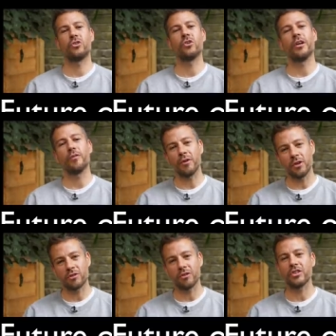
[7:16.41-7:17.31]
Join the
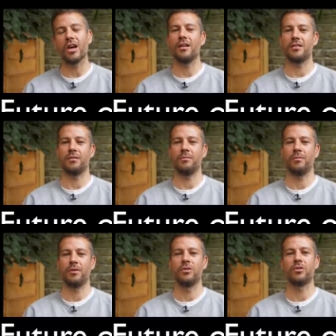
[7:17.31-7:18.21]
future of
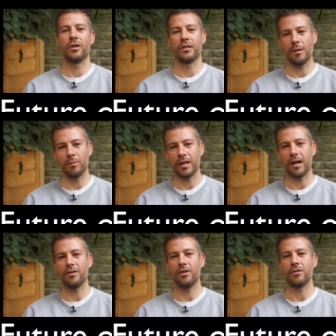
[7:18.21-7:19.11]
journalism, join Double
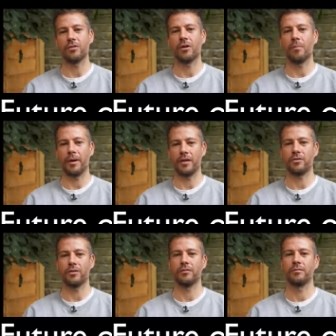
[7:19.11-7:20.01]
Down News on
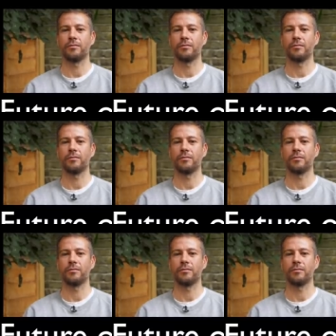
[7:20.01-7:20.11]
Patreon.